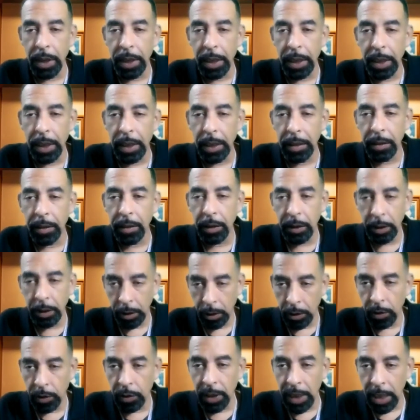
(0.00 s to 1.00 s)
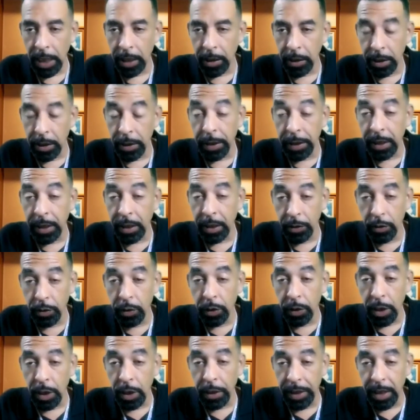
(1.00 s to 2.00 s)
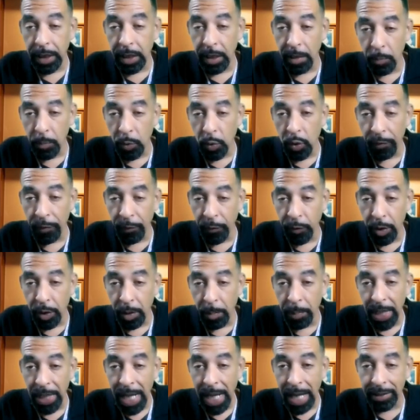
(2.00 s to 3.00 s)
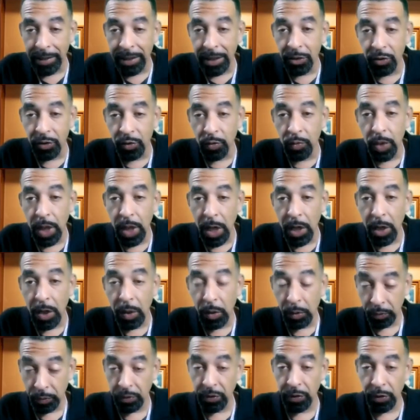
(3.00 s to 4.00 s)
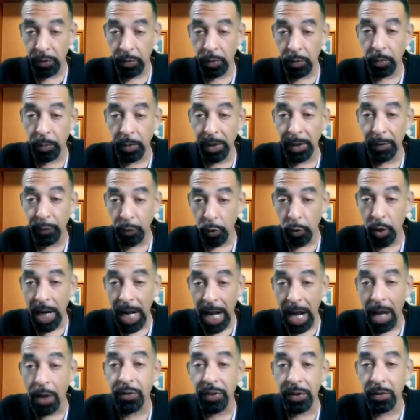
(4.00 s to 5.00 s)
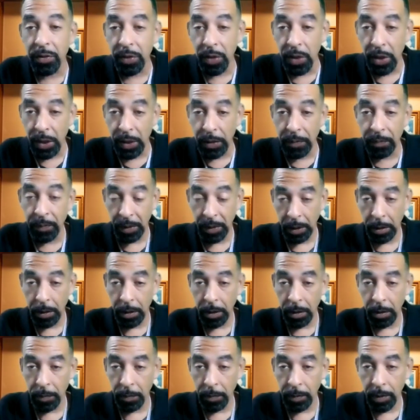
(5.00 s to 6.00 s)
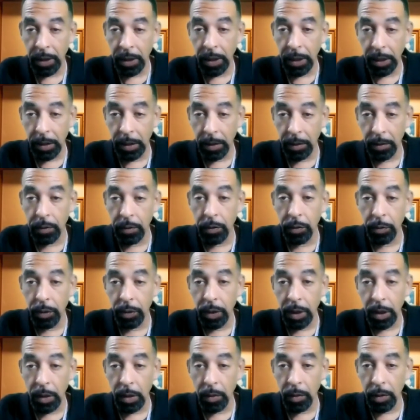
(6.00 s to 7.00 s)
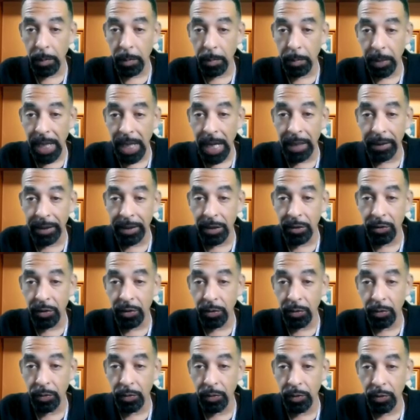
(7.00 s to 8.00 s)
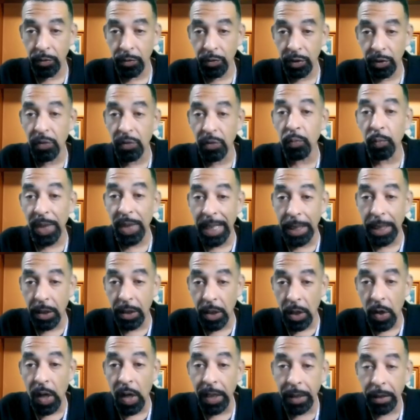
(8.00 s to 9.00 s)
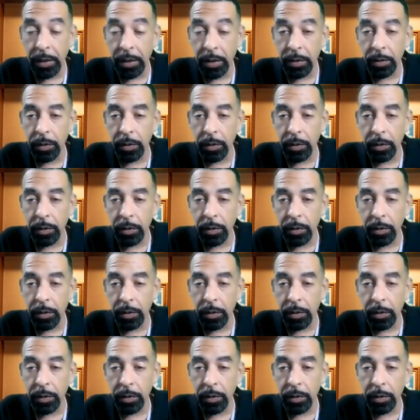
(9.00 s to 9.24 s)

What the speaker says: And you're gonna care more for a block that you own 2, 3, 4 houses on than a block that you just renting on.